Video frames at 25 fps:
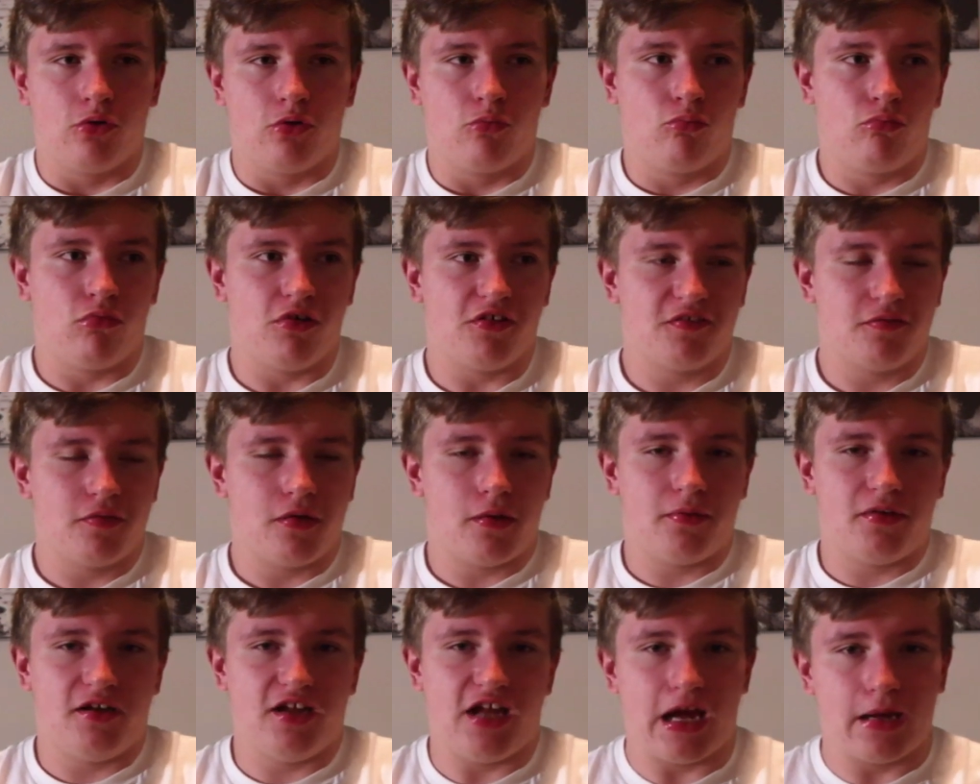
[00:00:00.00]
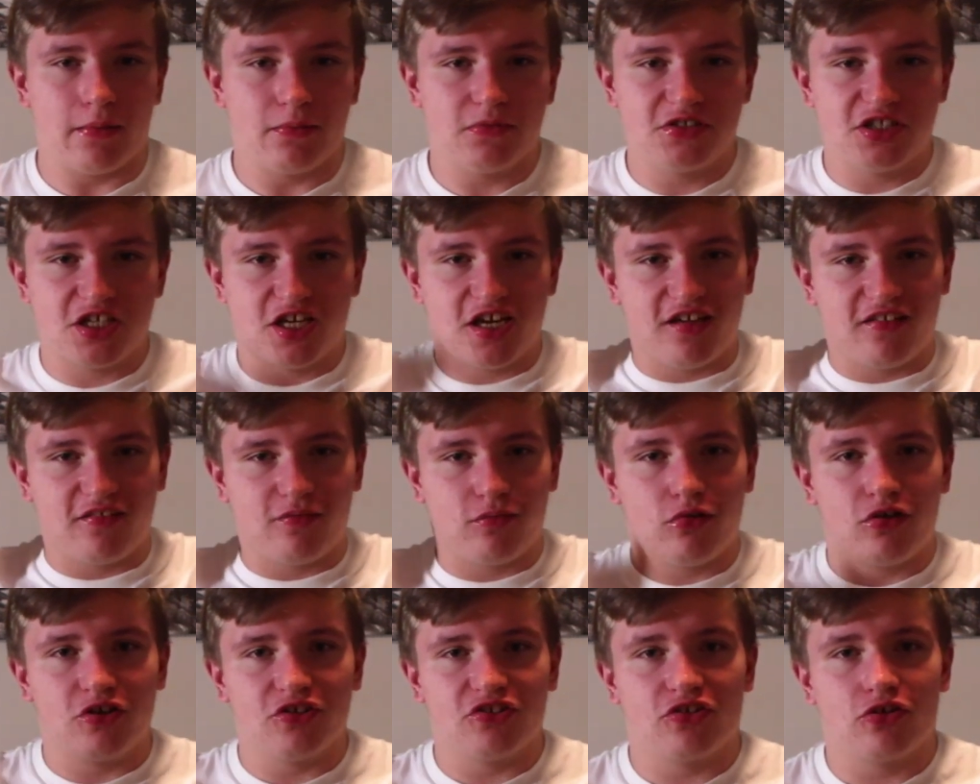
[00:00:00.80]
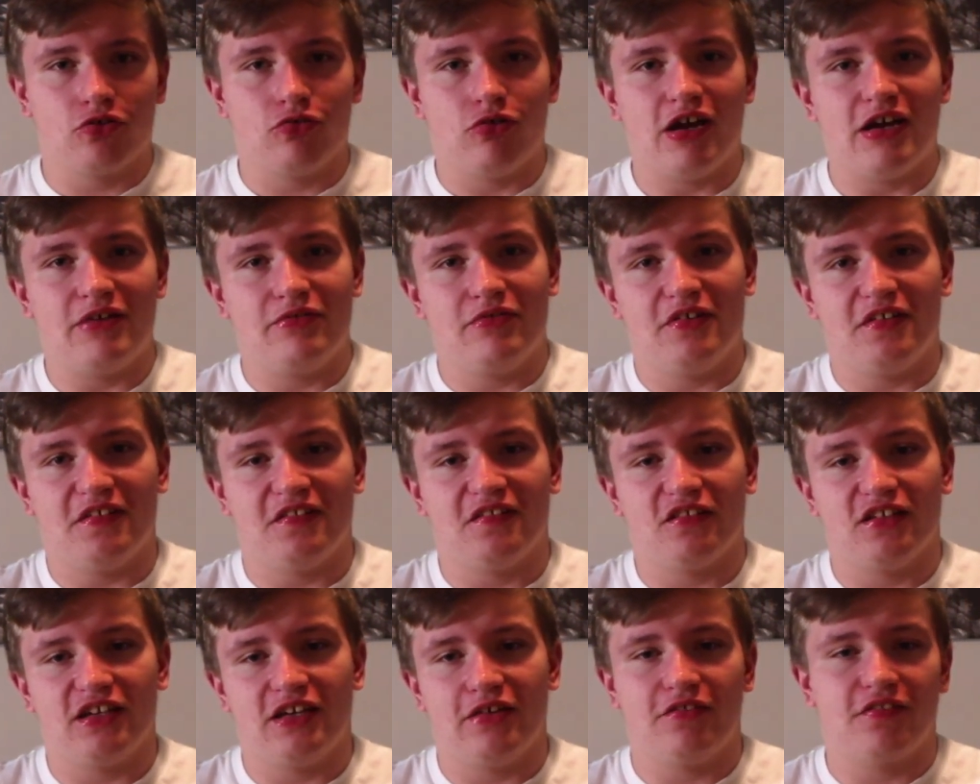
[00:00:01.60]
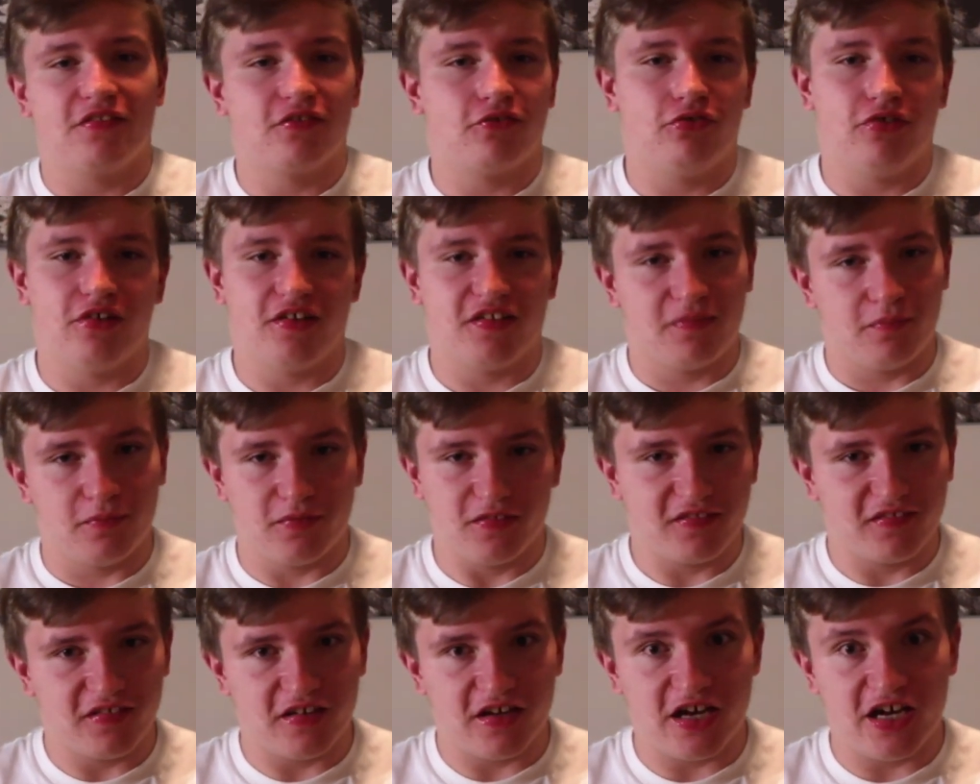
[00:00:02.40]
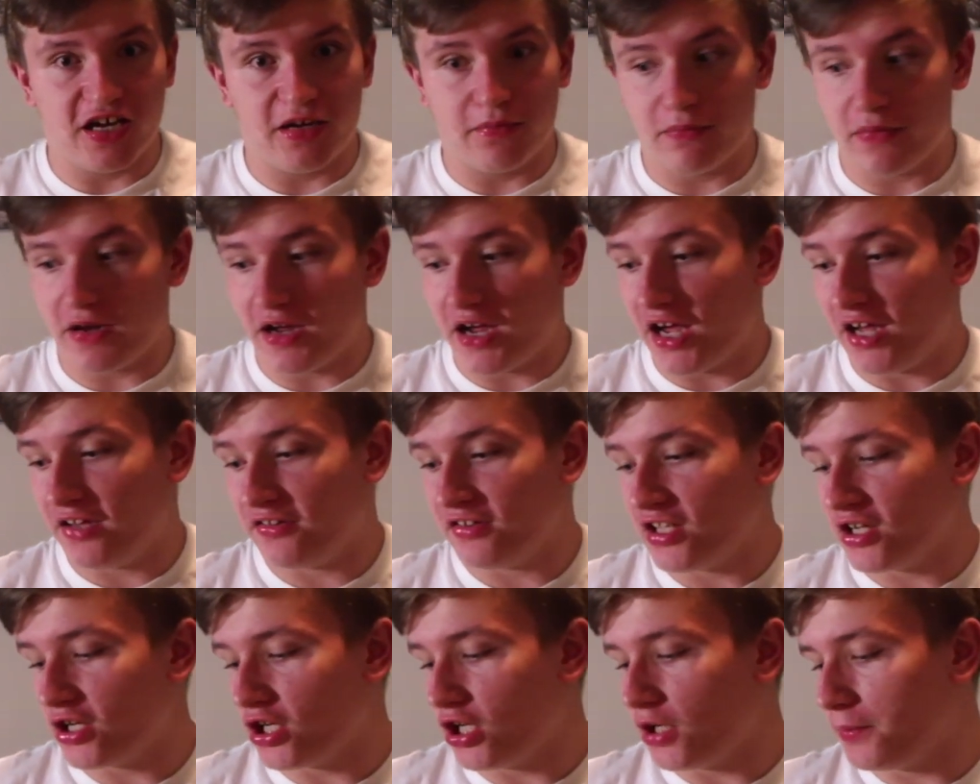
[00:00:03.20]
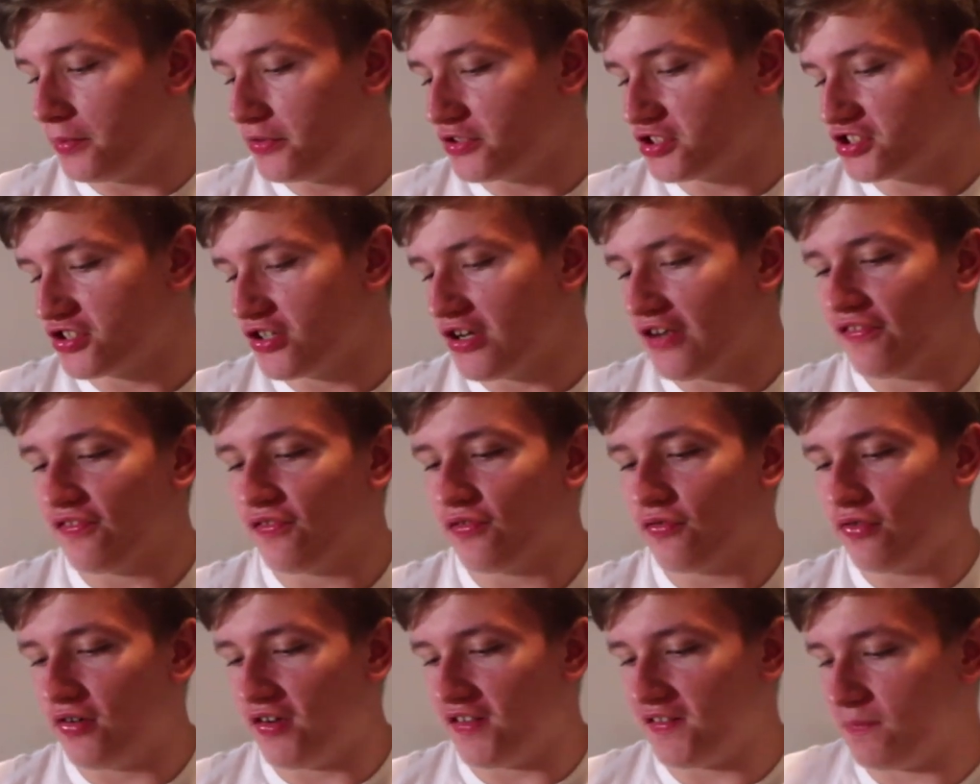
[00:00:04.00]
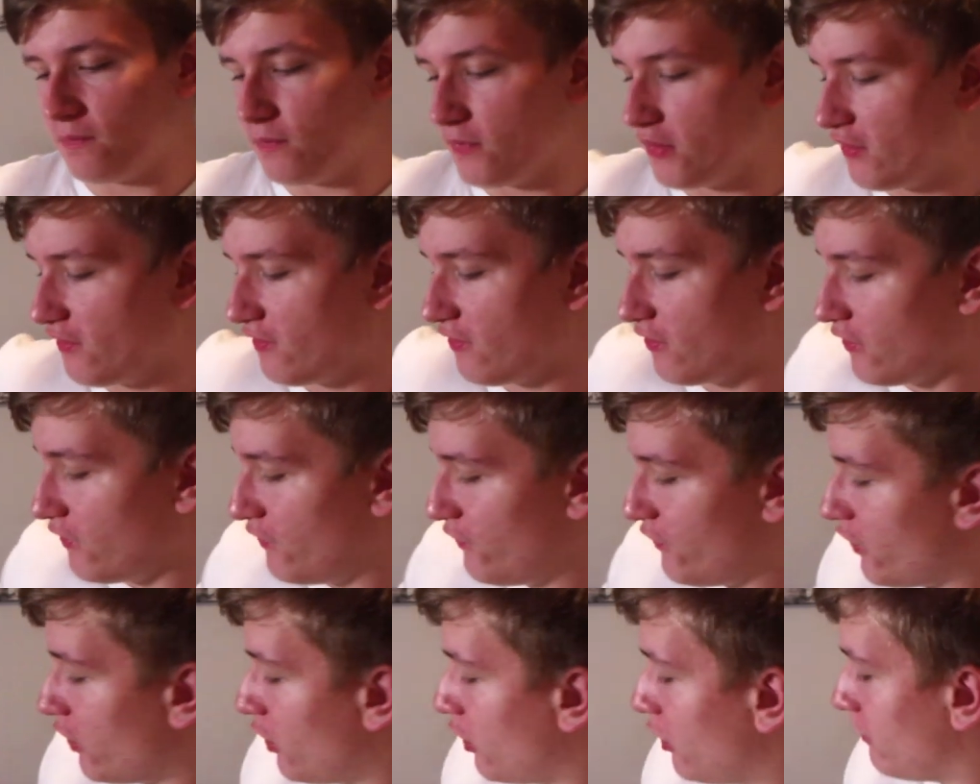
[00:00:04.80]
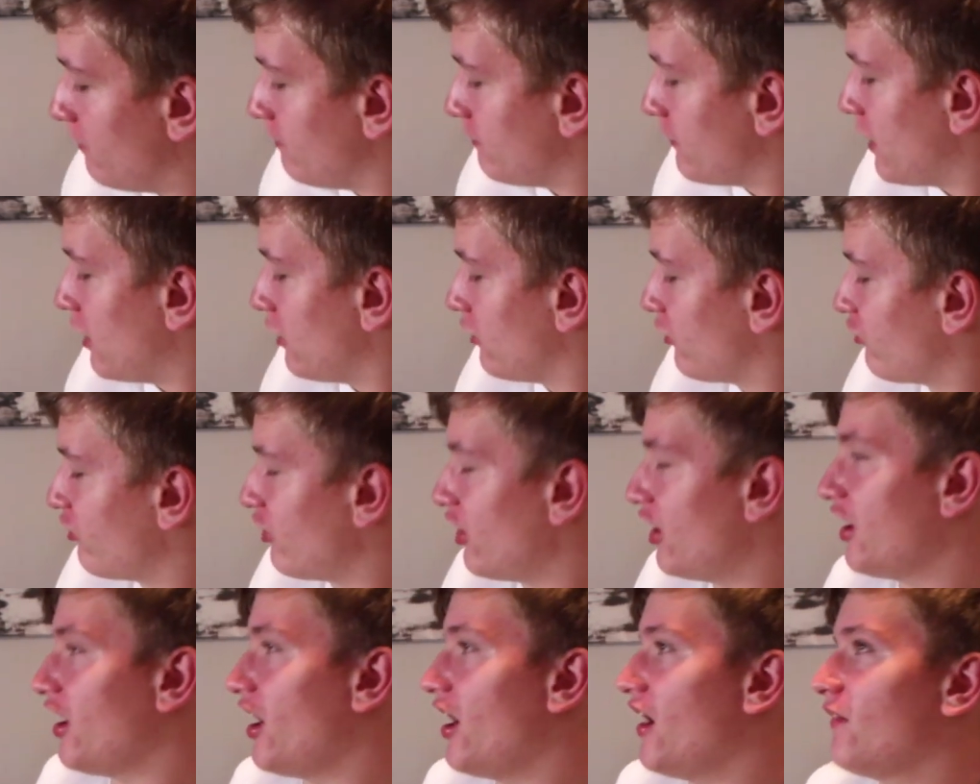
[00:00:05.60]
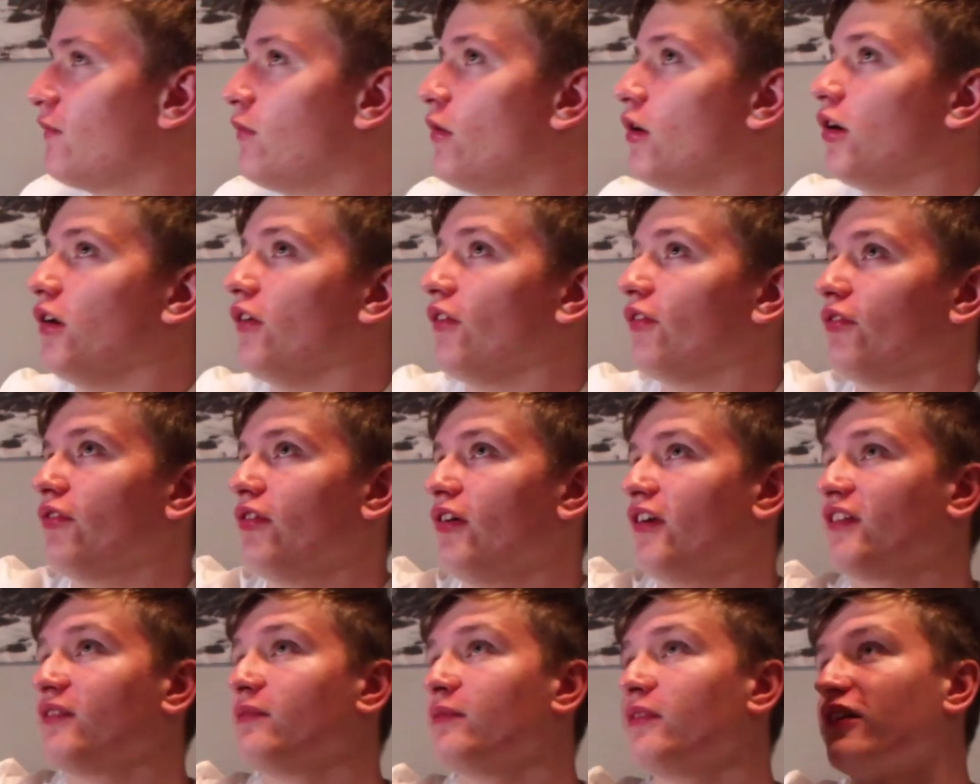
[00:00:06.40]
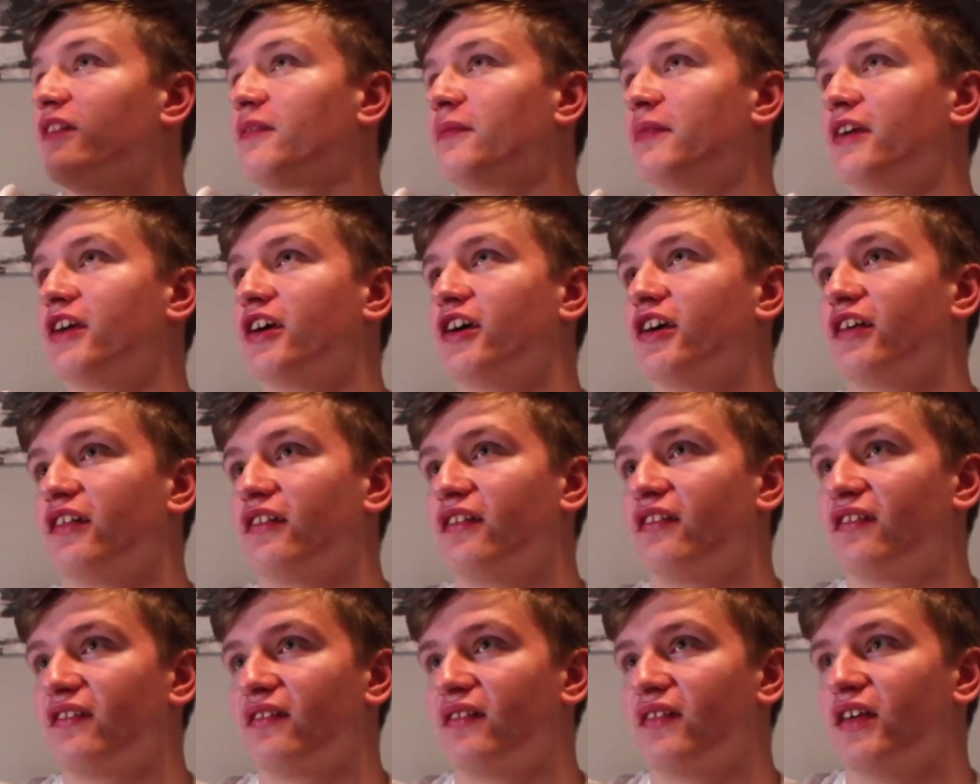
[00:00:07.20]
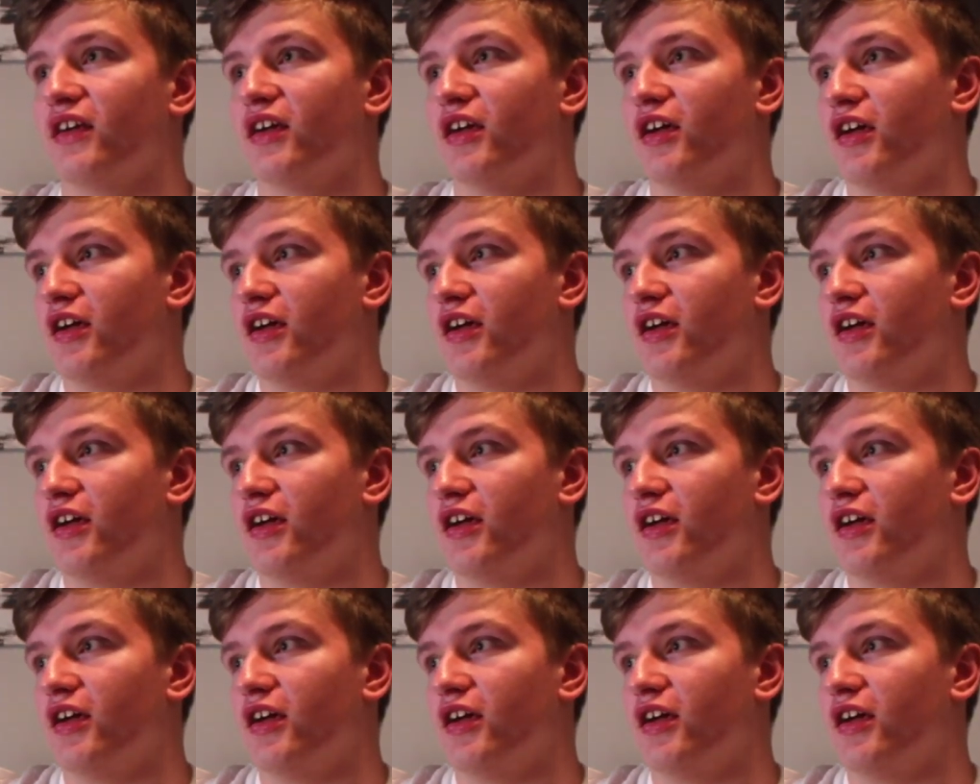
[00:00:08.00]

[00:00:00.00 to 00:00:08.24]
Most i am Jay's Walden. and quite recently it was Christmas time, and I got a bunch of gifts for Christmas, so I thought I'll just tell you guys what I got for Christmas, because